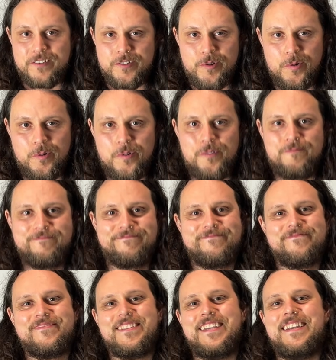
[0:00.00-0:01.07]
door.
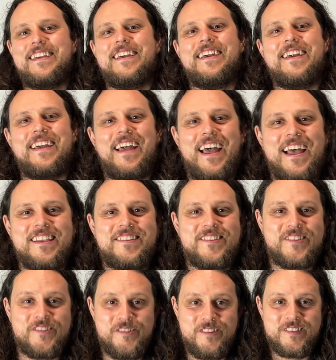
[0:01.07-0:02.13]
As
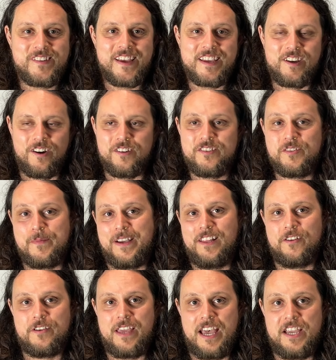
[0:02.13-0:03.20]
soon as I got to my
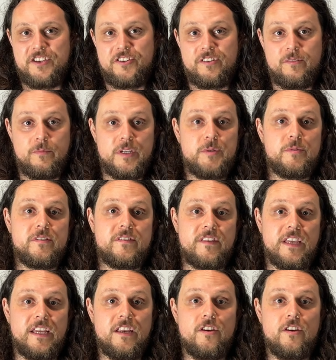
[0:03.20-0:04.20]
location, which was the